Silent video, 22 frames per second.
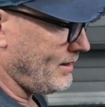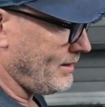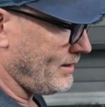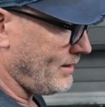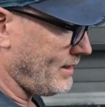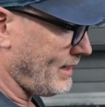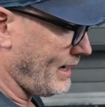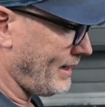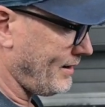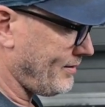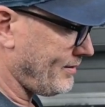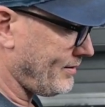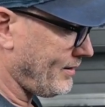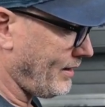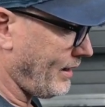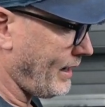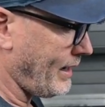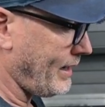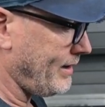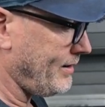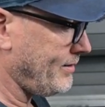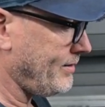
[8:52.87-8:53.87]
it that
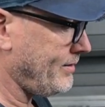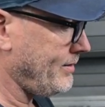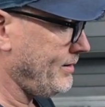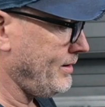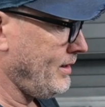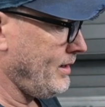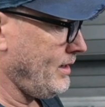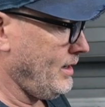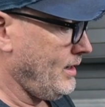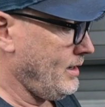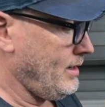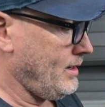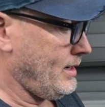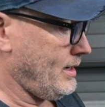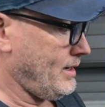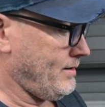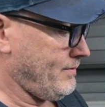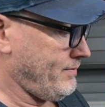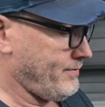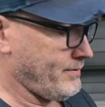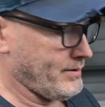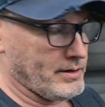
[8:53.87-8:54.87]
size
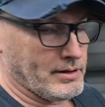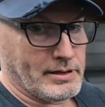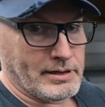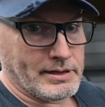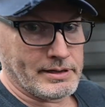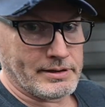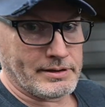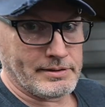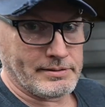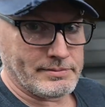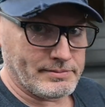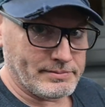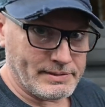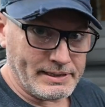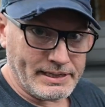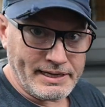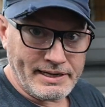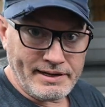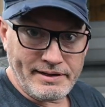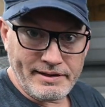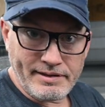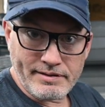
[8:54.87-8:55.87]
for the long
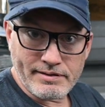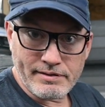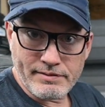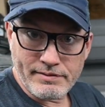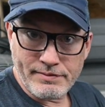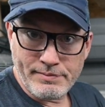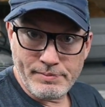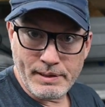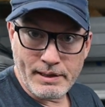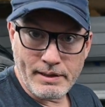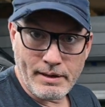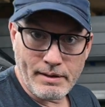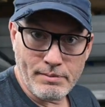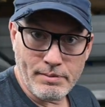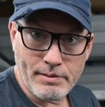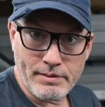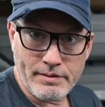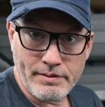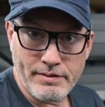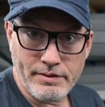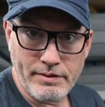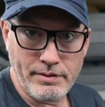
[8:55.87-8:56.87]
ease of being
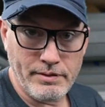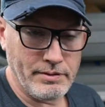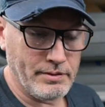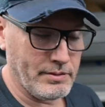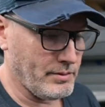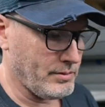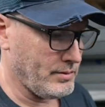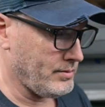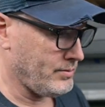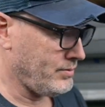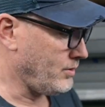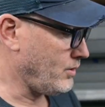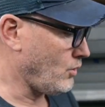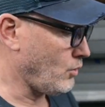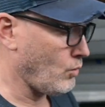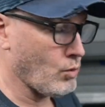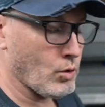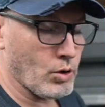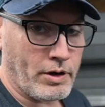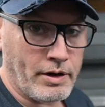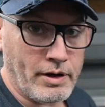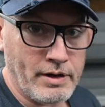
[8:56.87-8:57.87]
able to,
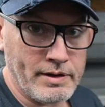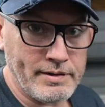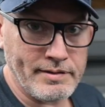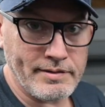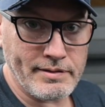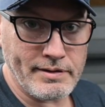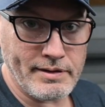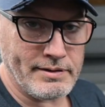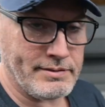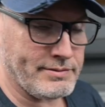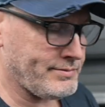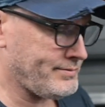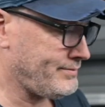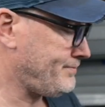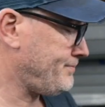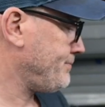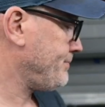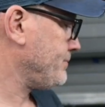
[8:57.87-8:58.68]
work on stuff.